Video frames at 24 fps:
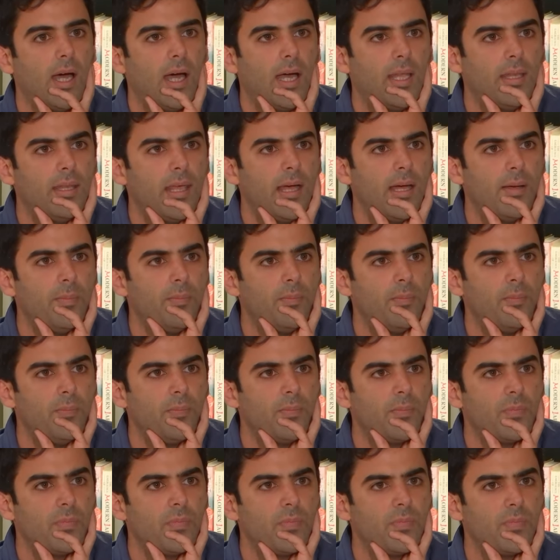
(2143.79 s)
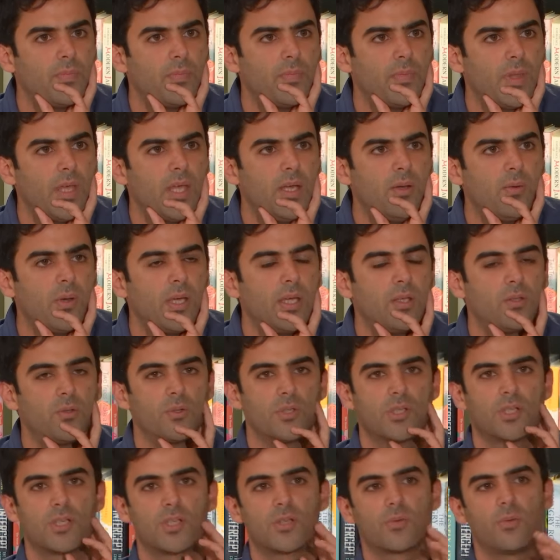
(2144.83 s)
And anyway,
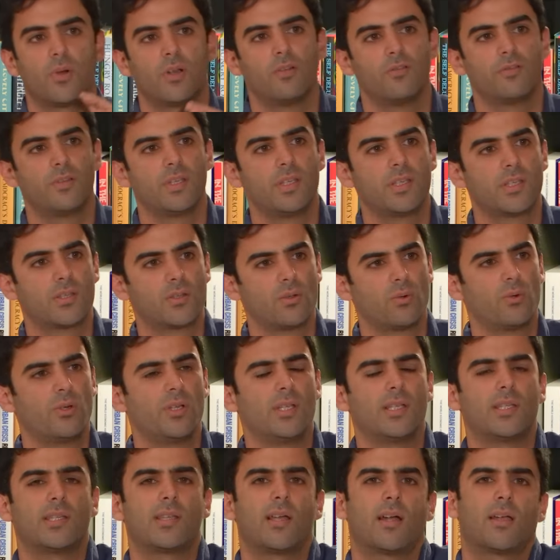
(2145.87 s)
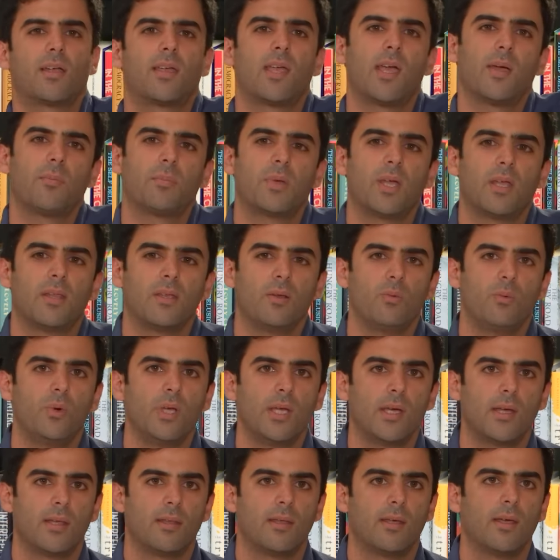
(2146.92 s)
it was just one of these stories that kept getting
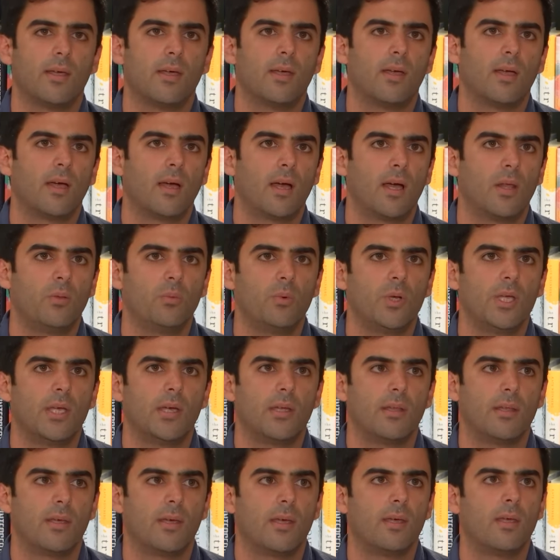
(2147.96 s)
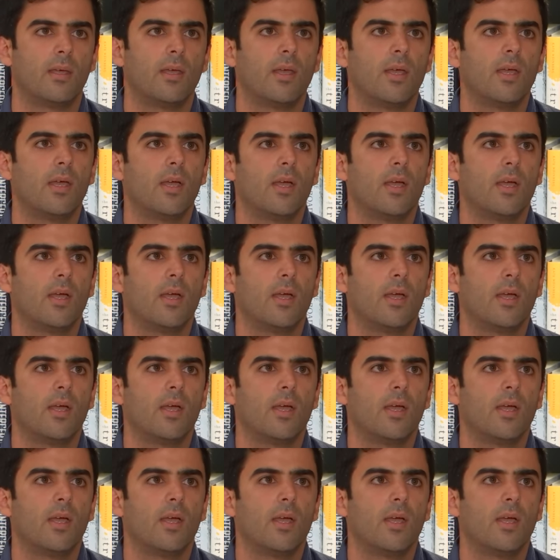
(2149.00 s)
weirder and weirder.